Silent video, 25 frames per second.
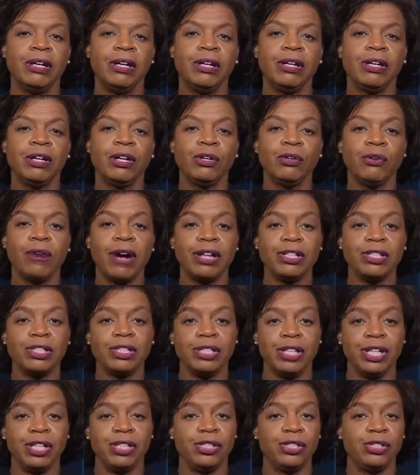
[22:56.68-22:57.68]

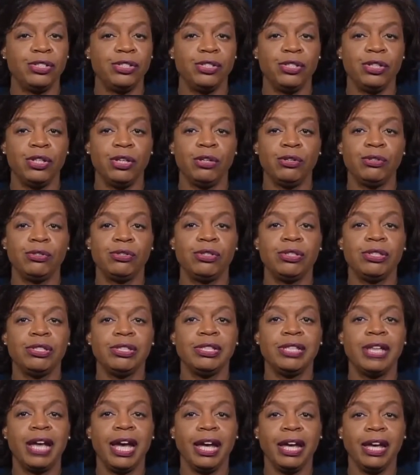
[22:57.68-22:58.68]
Congratulations to those
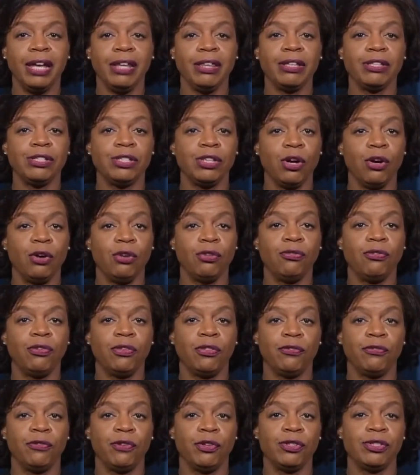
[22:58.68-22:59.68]
taking this oath for the
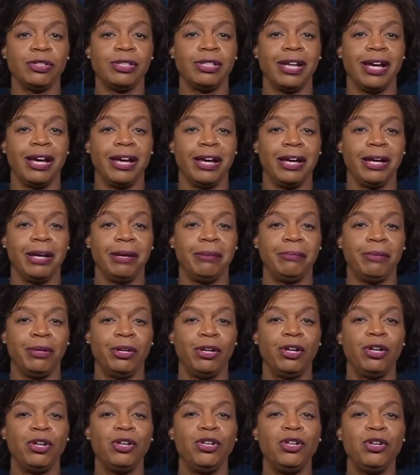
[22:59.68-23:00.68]
first time.
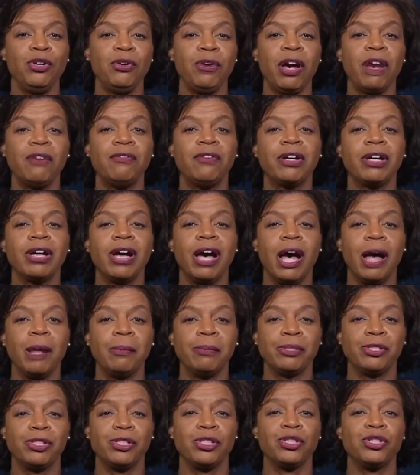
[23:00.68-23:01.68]
You have
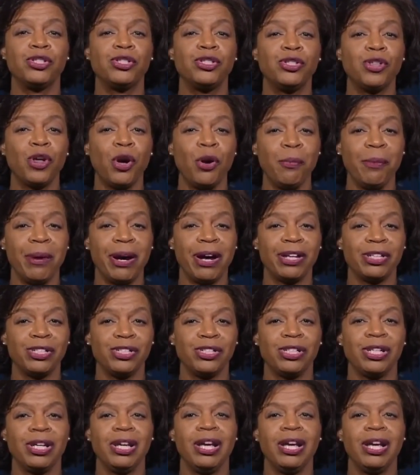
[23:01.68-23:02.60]
accomplished so much,